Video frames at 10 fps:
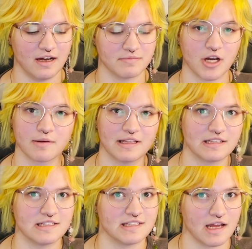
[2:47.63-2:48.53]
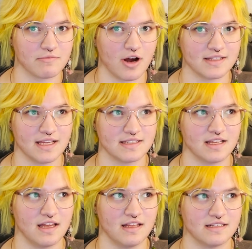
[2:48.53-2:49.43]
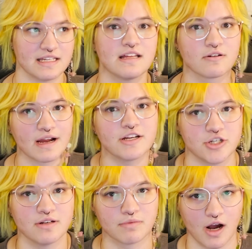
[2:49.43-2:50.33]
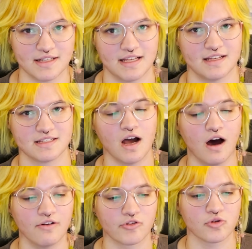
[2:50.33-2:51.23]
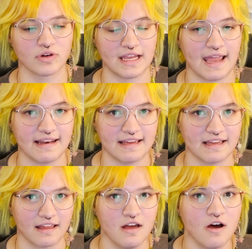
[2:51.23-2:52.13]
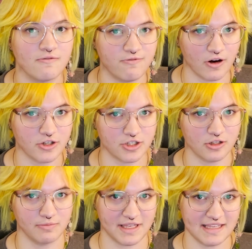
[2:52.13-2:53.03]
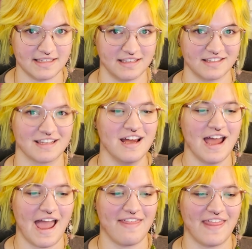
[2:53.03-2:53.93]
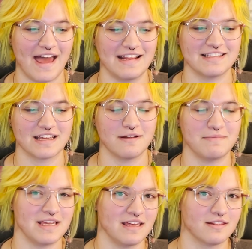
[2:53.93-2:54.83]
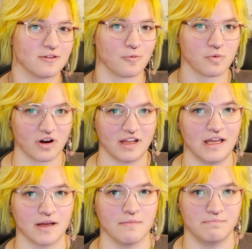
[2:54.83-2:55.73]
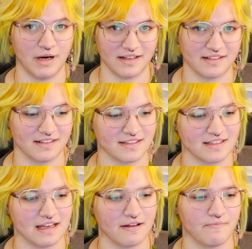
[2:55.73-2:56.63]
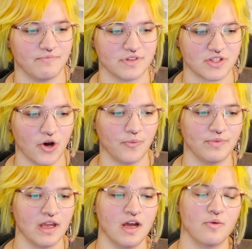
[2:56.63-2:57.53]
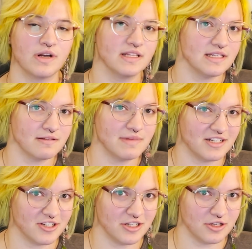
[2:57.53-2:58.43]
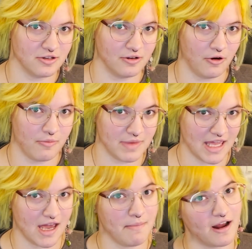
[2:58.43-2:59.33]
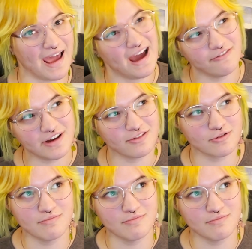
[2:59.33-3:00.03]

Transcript: talk about the design process and iteration process of creating functional pieces, and that is going to be the working buttons. So when Eliza mentioned to me about halfway through